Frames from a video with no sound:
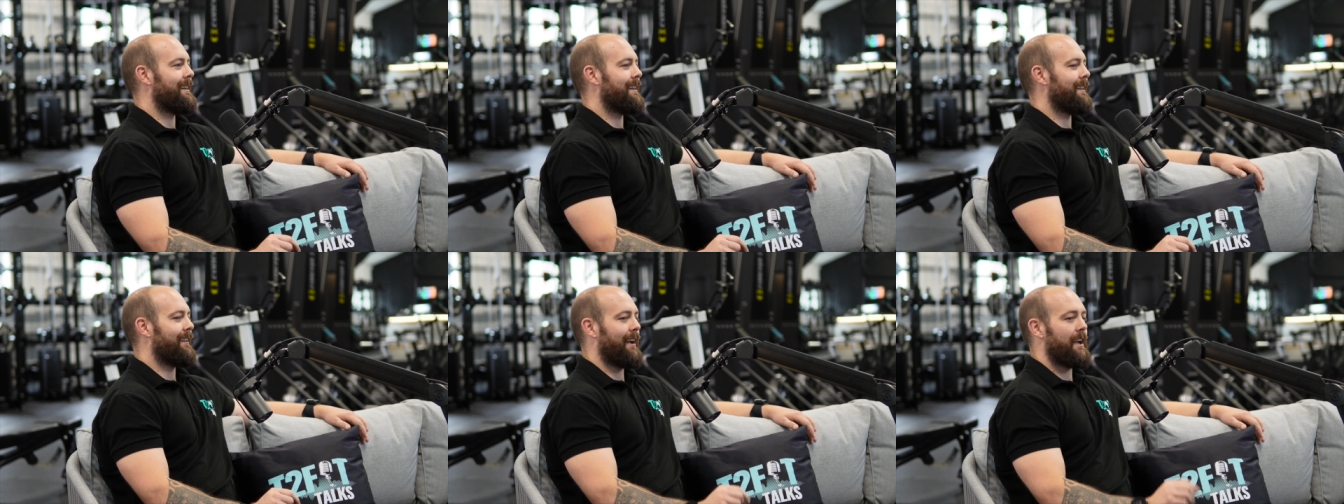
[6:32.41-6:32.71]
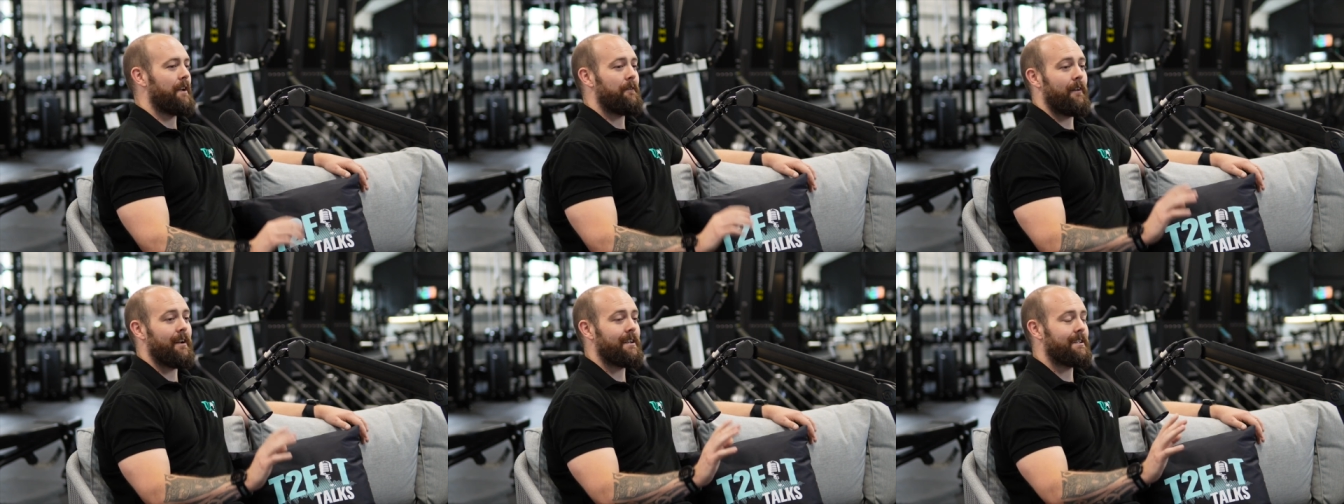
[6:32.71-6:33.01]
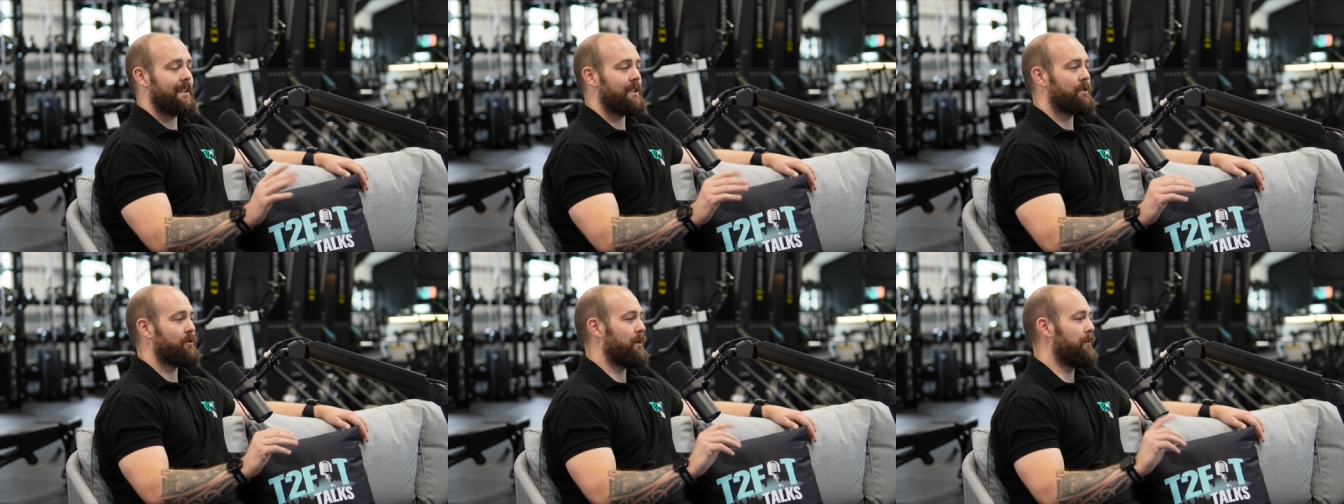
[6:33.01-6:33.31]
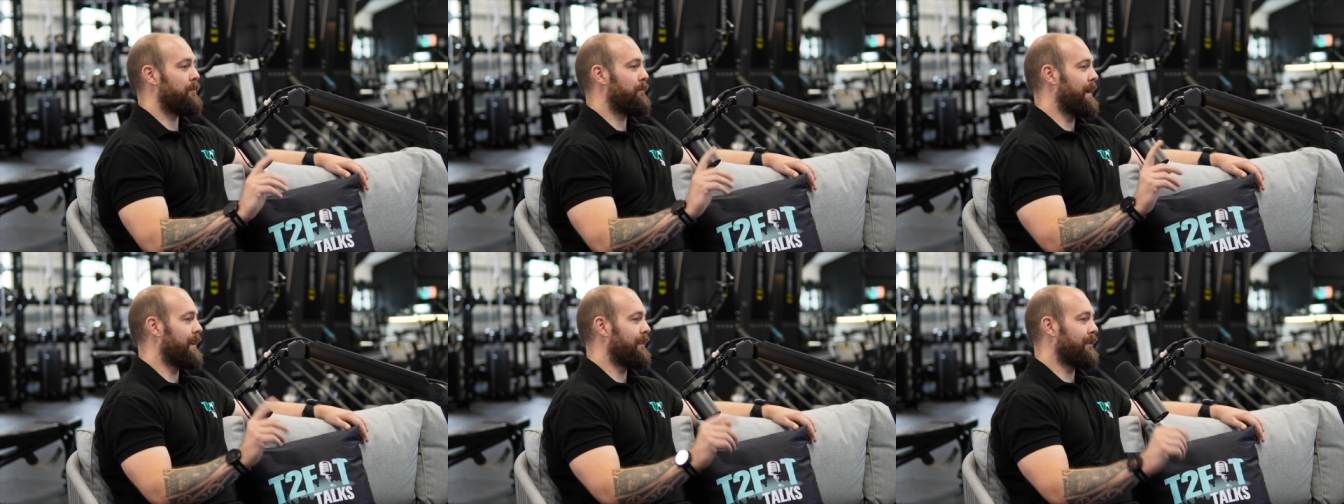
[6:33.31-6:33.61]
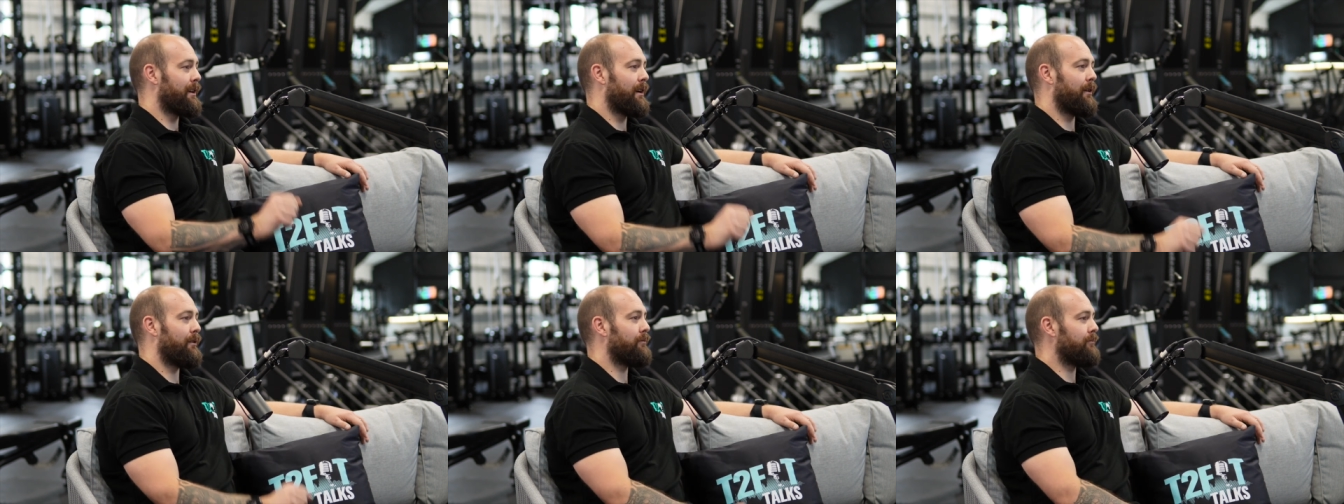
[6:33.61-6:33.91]
Like if I'd said to him, Ben,
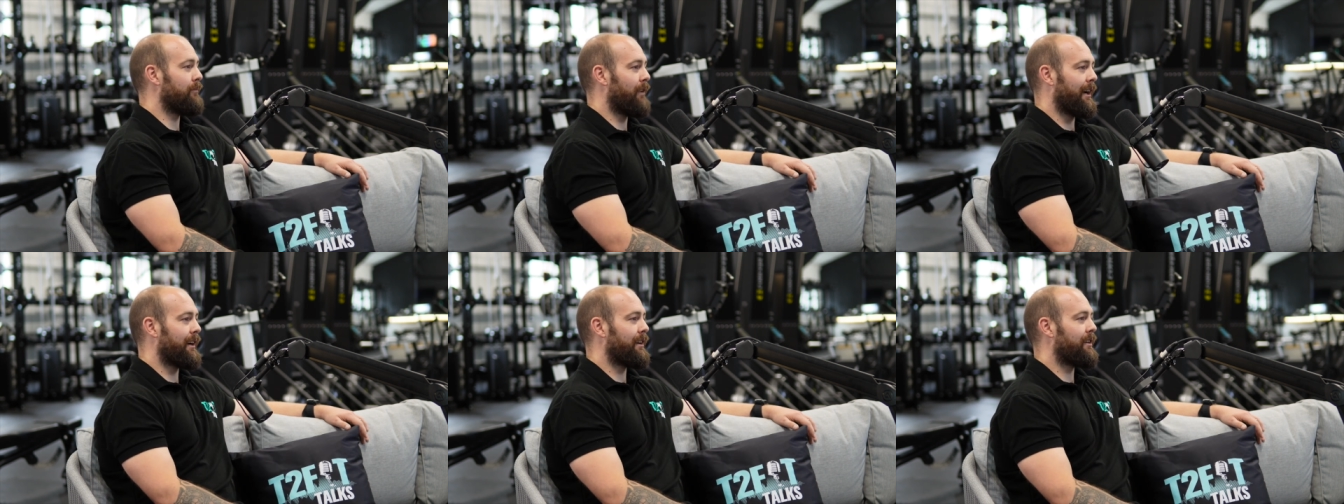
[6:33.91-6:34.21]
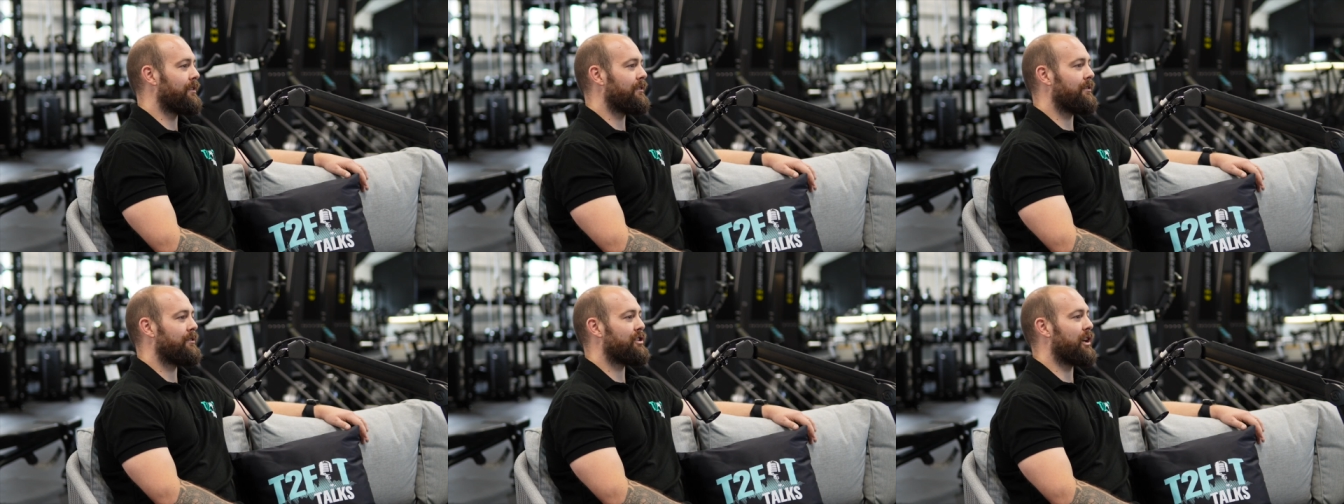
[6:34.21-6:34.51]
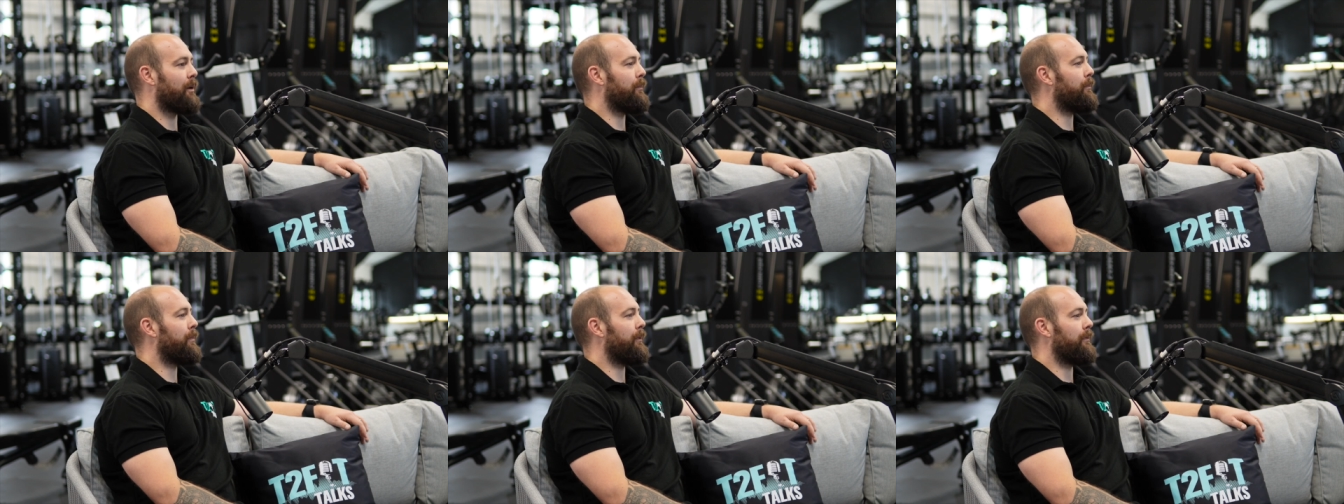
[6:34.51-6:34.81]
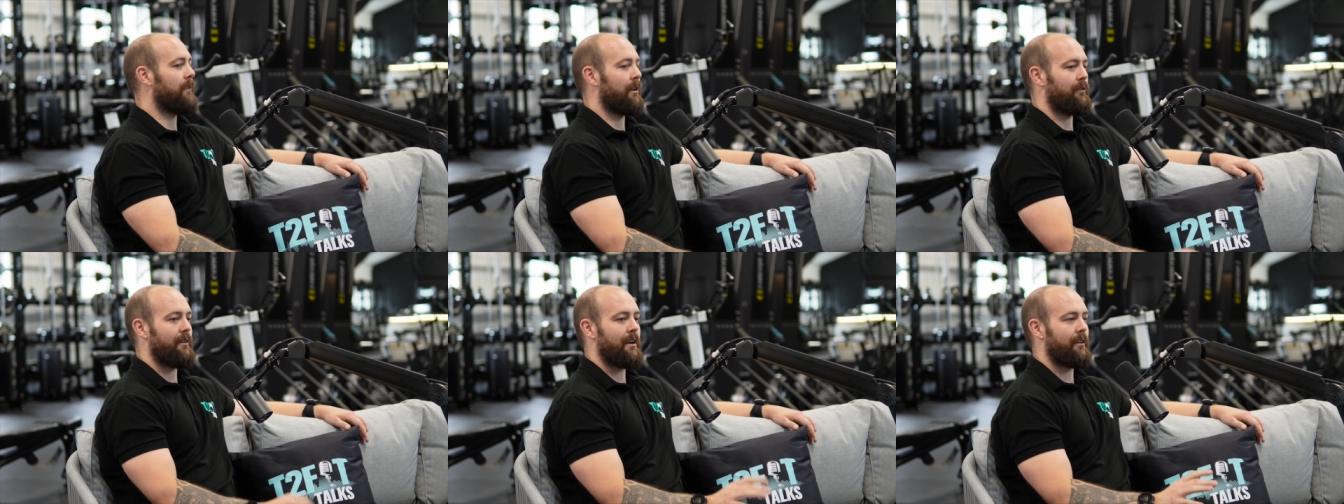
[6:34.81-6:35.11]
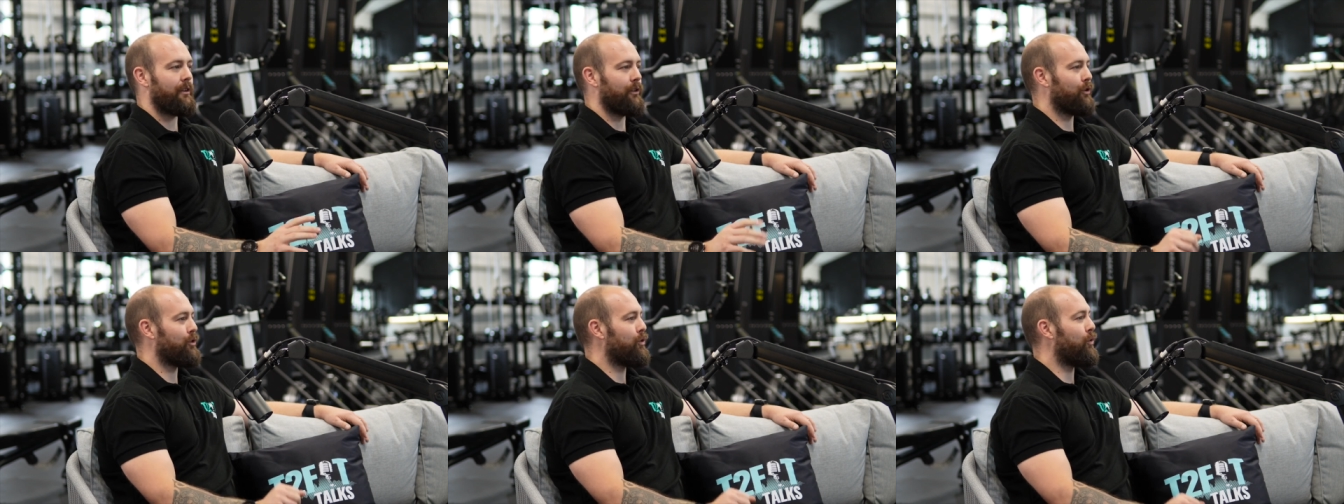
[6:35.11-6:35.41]
go and like jump around
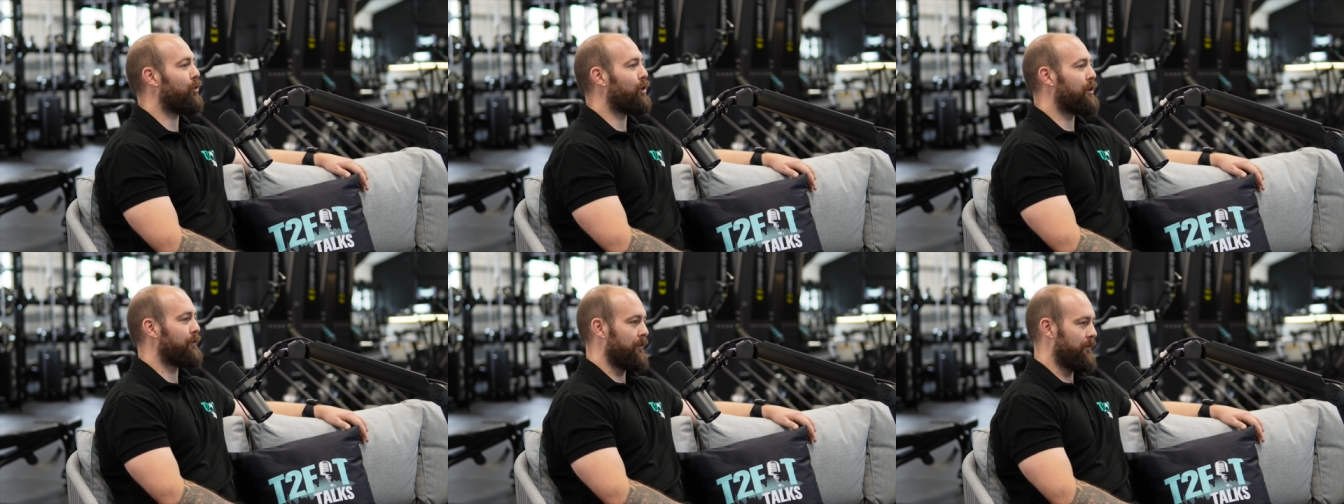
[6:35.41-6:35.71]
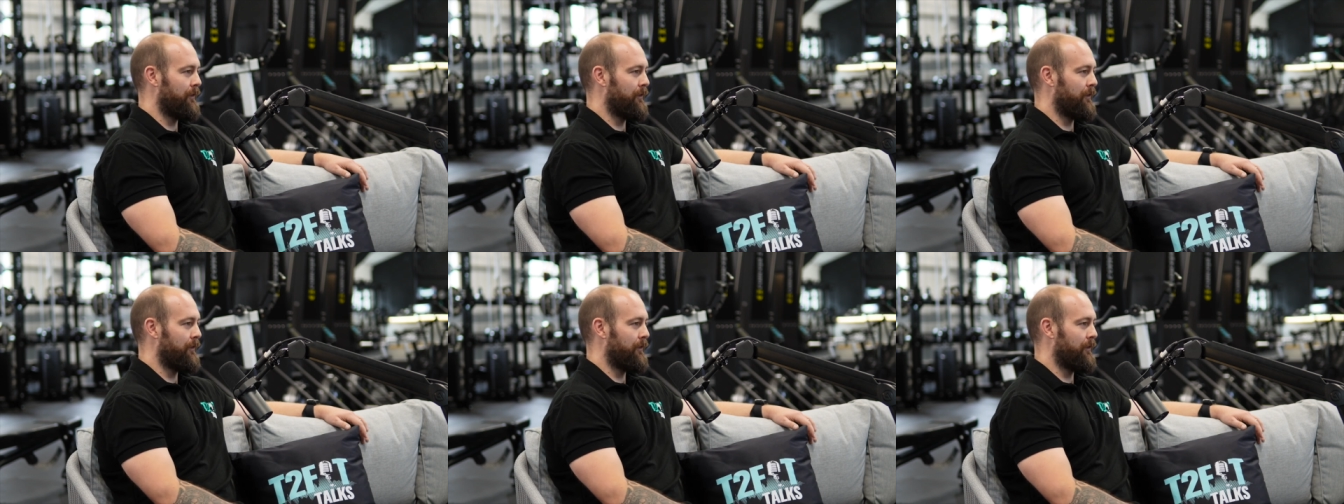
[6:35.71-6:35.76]
in the corner for